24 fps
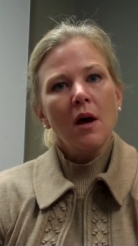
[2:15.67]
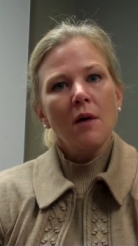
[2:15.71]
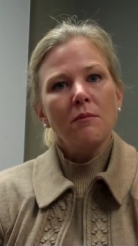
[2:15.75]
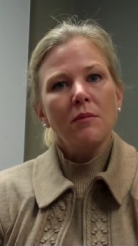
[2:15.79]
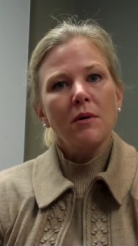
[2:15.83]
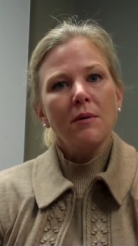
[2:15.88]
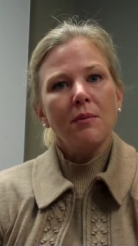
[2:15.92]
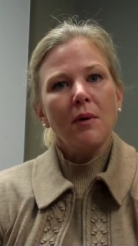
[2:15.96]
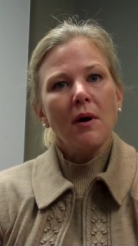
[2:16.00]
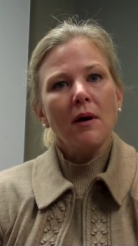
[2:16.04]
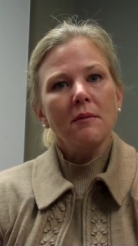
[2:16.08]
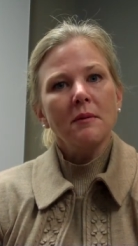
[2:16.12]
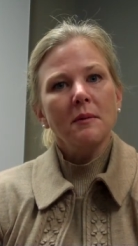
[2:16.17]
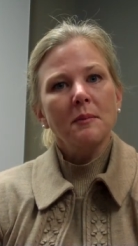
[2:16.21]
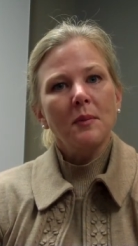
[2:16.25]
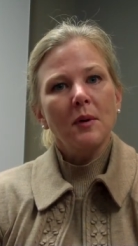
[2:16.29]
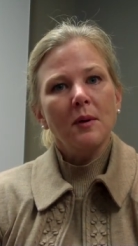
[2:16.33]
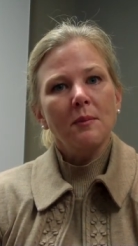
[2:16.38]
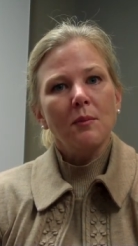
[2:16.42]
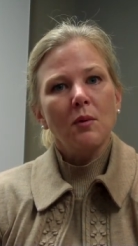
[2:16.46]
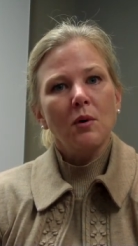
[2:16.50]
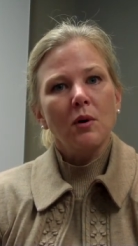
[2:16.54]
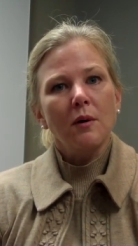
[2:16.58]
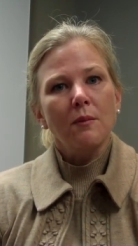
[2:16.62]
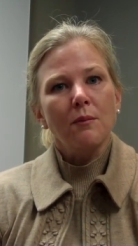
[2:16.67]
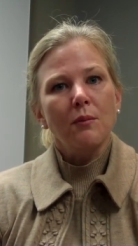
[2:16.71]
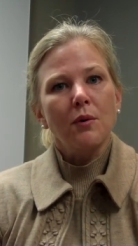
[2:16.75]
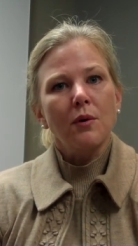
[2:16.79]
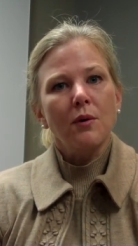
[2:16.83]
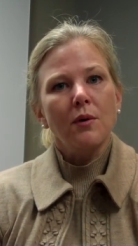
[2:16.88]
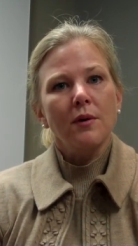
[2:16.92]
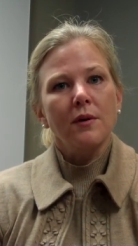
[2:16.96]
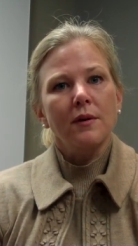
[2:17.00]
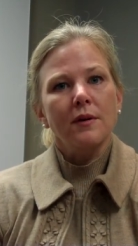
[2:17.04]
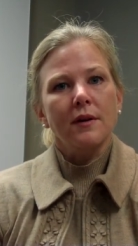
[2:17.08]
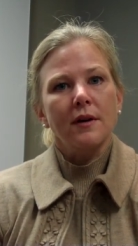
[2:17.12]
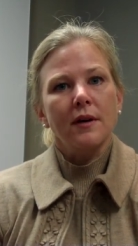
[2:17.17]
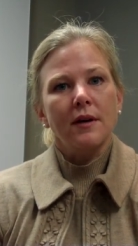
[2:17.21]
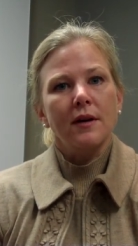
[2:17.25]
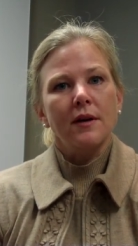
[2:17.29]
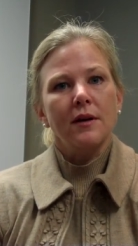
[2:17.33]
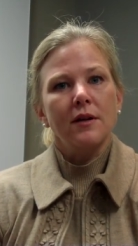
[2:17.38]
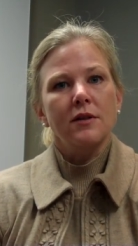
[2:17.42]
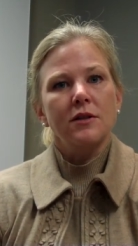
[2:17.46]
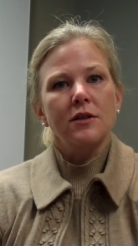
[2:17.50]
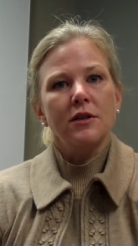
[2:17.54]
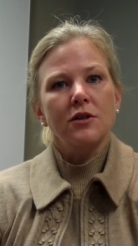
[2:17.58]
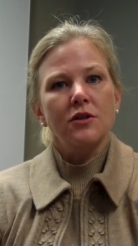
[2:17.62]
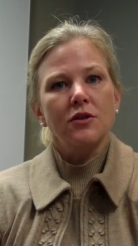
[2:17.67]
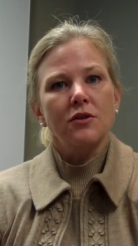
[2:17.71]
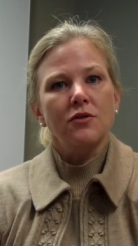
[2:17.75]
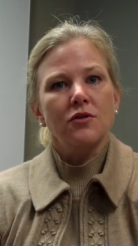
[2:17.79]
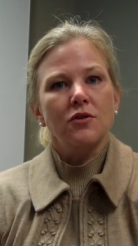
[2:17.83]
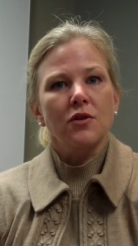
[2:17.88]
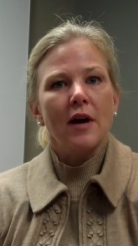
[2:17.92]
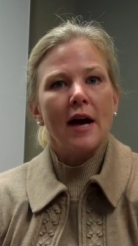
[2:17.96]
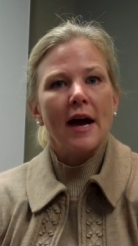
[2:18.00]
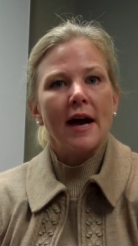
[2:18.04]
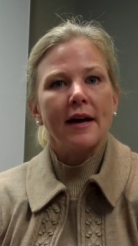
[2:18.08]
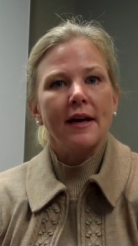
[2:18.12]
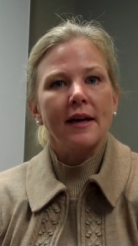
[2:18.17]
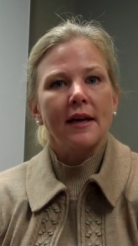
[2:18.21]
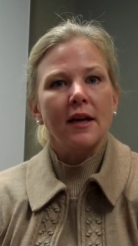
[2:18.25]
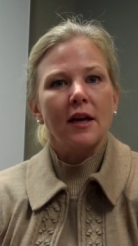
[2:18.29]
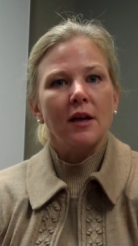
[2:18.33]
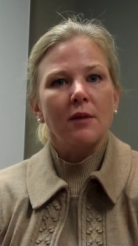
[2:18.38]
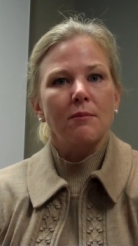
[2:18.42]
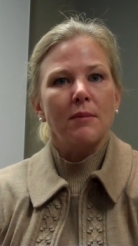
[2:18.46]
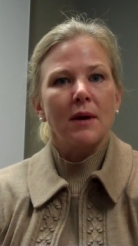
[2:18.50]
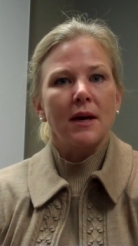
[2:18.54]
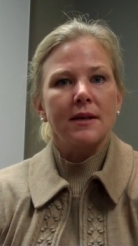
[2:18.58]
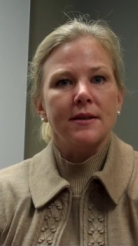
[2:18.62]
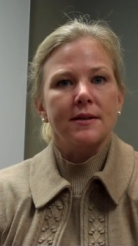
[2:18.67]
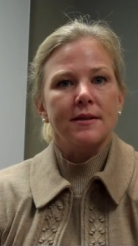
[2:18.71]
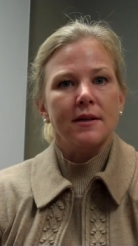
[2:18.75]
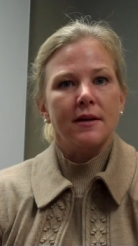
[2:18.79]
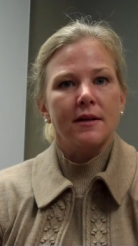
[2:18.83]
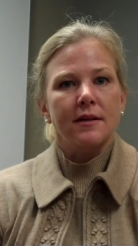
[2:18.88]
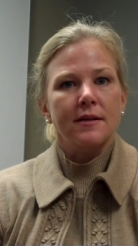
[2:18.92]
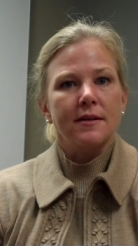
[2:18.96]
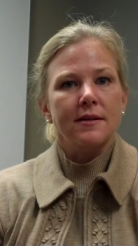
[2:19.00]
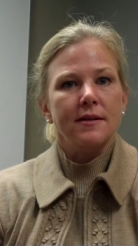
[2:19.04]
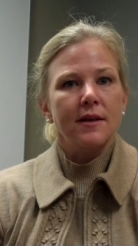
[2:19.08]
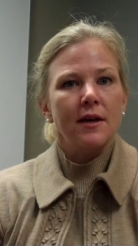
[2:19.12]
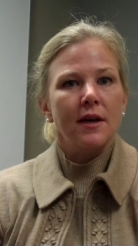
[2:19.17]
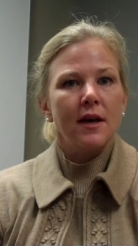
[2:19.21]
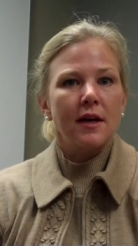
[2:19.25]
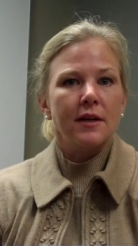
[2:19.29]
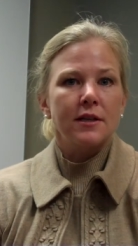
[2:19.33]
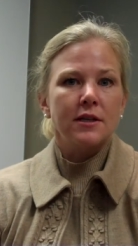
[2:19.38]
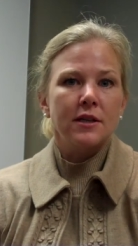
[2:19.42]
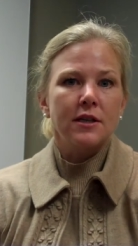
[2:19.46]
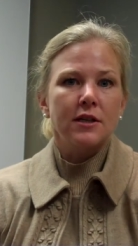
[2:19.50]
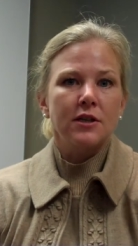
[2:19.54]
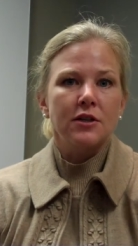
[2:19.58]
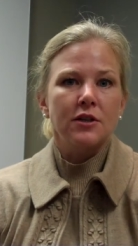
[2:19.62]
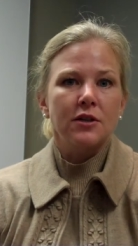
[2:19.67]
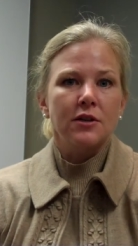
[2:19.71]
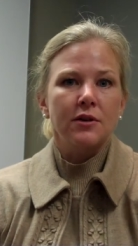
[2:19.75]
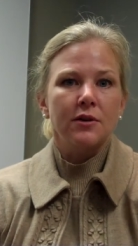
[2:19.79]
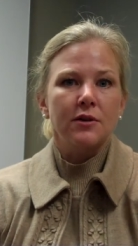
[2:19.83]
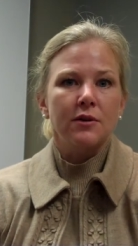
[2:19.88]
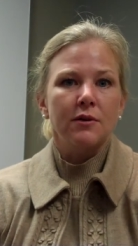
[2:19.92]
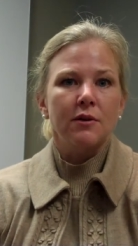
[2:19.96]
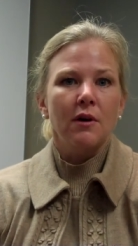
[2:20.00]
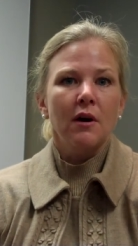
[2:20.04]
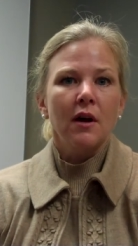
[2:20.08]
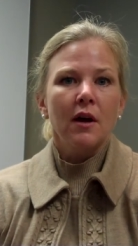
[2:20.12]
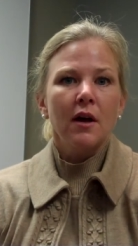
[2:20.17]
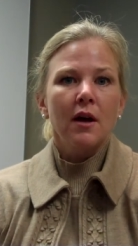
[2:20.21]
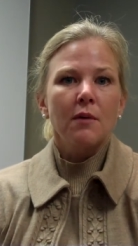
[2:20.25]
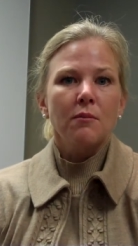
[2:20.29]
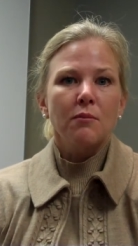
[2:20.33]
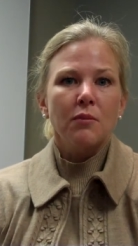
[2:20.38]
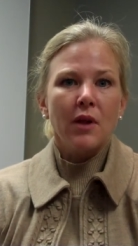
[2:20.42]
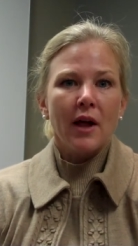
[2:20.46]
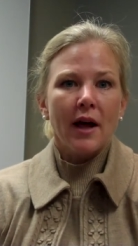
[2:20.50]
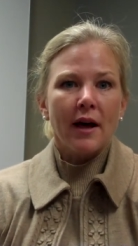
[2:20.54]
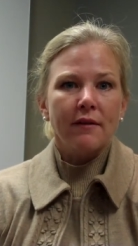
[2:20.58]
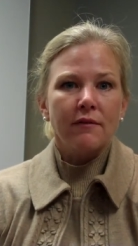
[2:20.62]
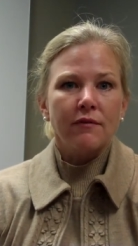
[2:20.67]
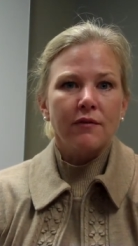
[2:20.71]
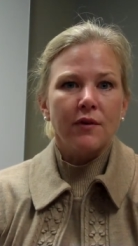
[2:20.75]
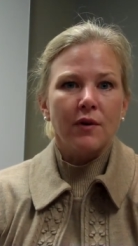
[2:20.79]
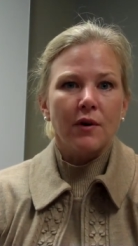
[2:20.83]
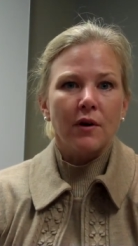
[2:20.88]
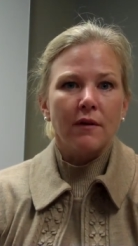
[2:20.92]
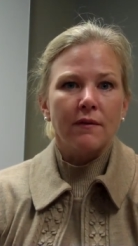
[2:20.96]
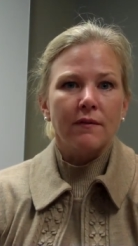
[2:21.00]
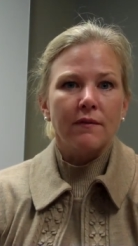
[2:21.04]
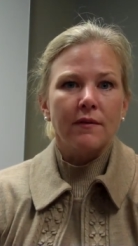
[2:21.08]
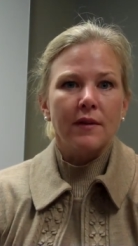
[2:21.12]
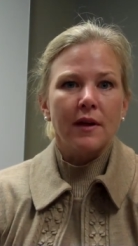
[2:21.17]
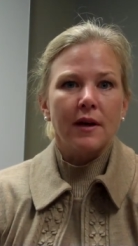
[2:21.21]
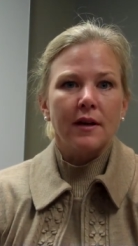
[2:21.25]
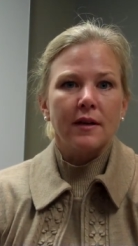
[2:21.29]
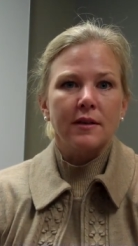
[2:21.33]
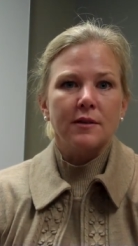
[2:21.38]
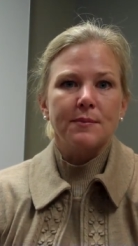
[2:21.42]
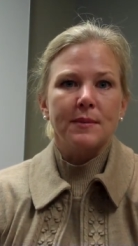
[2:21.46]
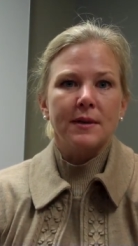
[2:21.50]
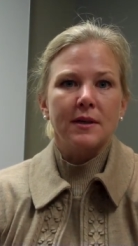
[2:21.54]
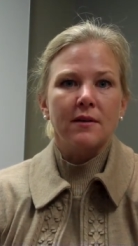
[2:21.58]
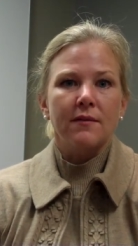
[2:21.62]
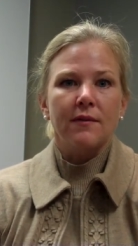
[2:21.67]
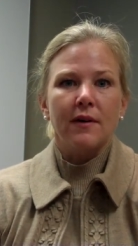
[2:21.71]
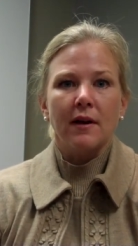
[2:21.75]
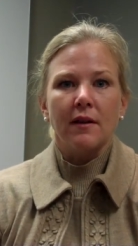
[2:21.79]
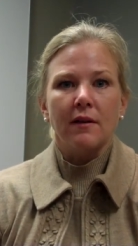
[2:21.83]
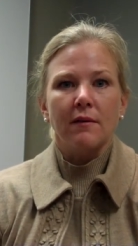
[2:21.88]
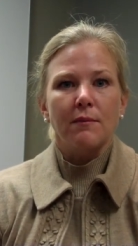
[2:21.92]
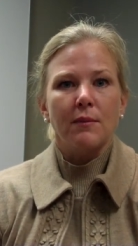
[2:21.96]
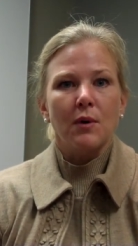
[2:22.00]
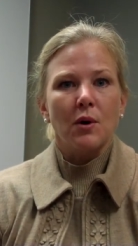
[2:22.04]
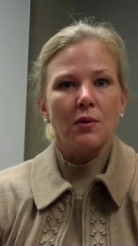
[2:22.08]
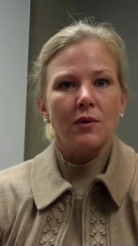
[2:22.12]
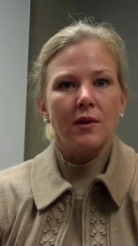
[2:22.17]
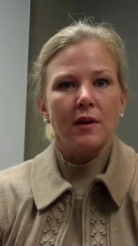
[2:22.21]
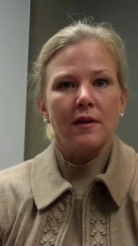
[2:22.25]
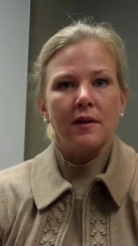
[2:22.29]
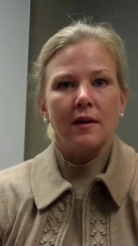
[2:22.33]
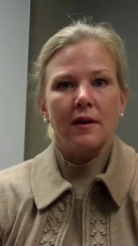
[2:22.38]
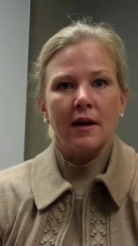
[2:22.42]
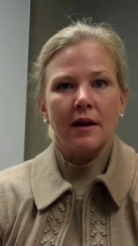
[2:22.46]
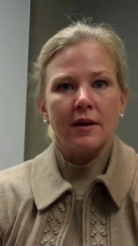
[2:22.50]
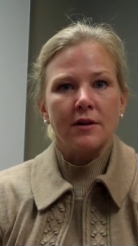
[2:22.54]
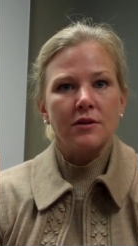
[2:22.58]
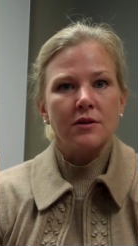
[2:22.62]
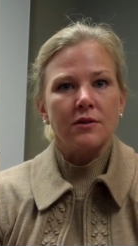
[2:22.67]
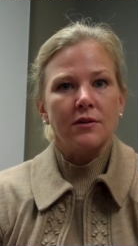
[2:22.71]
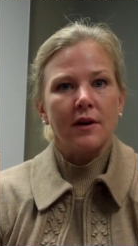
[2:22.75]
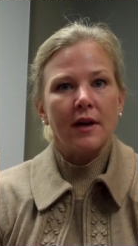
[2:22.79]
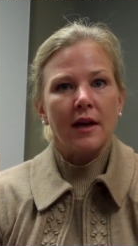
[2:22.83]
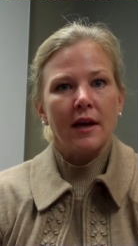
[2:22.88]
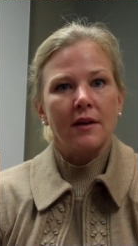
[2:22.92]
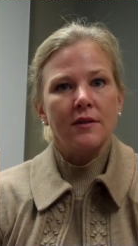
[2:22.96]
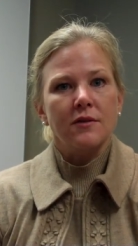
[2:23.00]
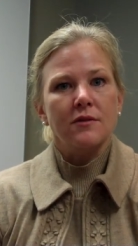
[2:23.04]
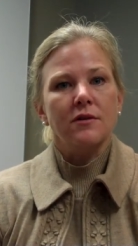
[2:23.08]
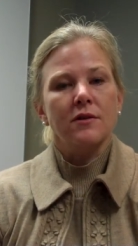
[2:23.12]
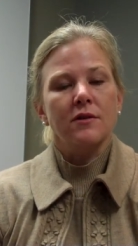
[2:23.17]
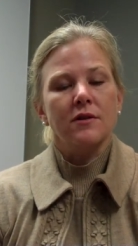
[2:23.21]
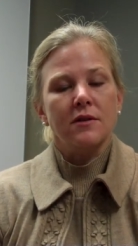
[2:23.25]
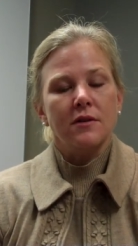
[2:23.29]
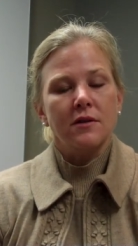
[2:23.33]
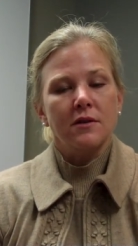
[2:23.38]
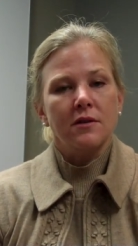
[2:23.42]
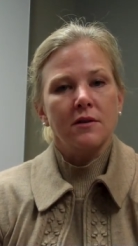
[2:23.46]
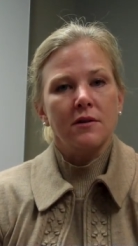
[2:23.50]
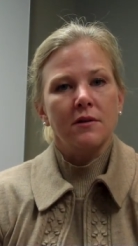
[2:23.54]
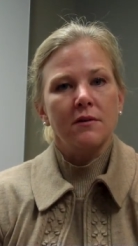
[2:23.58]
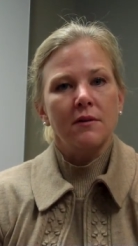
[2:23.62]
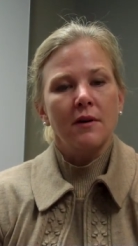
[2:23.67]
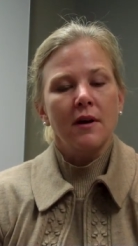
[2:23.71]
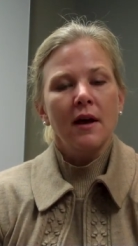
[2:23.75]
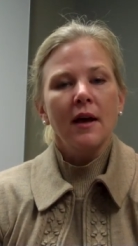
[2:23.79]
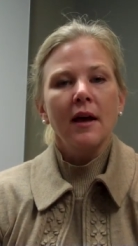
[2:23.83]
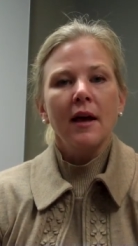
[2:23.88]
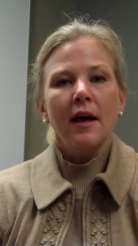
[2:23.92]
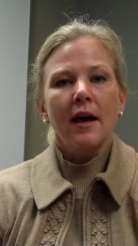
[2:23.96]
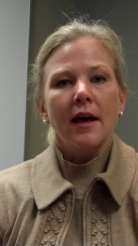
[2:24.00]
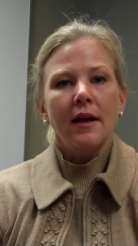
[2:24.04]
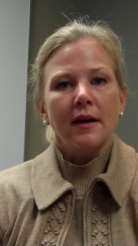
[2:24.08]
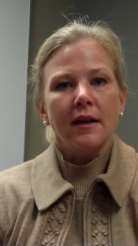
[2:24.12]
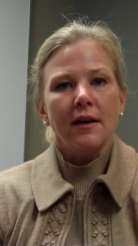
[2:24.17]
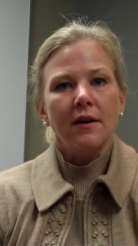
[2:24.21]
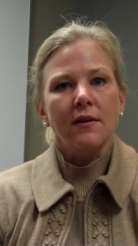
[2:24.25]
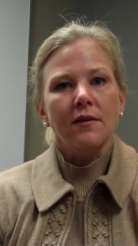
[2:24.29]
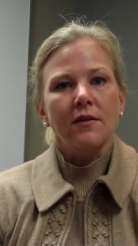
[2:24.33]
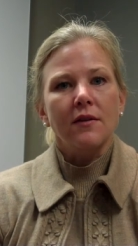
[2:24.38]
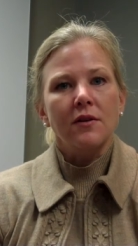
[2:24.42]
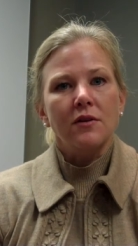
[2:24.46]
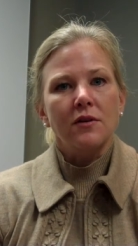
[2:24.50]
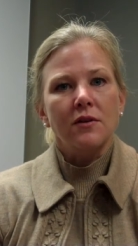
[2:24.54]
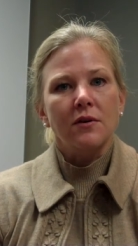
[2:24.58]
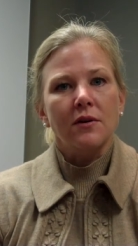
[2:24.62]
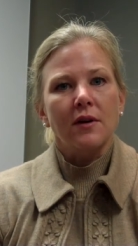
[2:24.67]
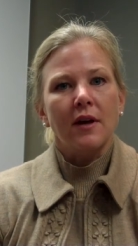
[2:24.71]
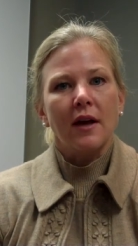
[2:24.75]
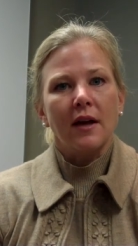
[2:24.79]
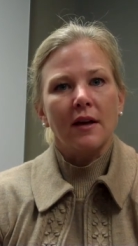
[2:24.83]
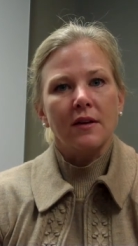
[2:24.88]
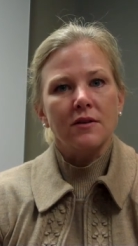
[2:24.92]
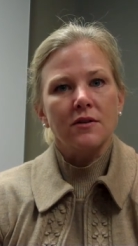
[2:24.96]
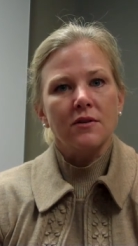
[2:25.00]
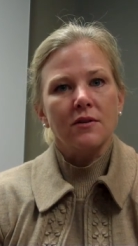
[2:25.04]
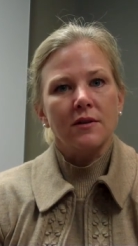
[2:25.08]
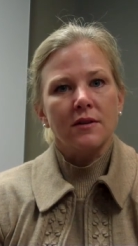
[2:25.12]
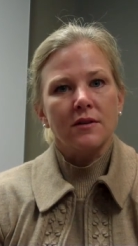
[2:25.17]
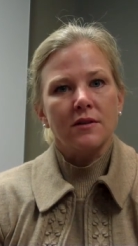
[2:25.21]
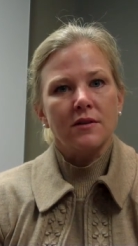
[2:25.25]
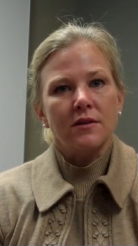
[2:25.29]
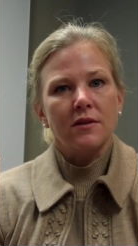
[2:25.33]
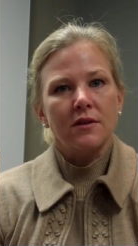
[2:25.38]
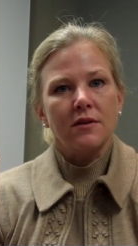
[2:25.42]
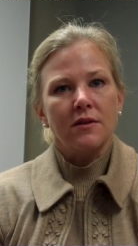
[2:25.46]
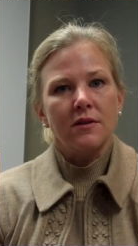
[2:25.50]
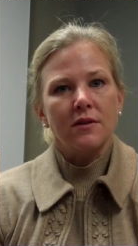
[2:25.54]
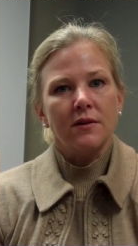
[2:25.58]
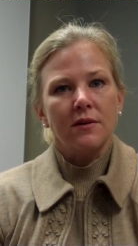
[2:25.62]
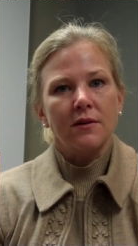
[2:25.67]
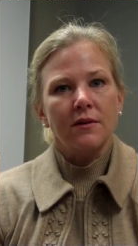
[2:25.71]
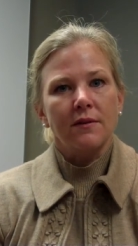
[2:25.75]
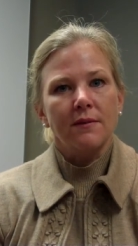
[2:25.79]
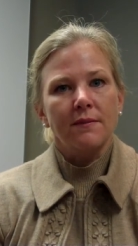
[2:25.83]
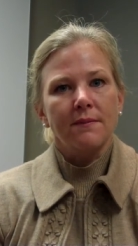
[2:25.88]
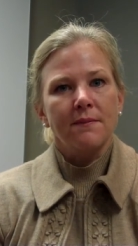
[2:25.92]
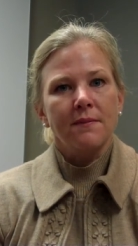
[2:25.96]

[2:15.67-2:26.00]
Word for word: but probably more importantly, tissue tracking based on a CA tissue platform that has been developed both at the National Cancer Institute and here at the Duke Cancer Institute.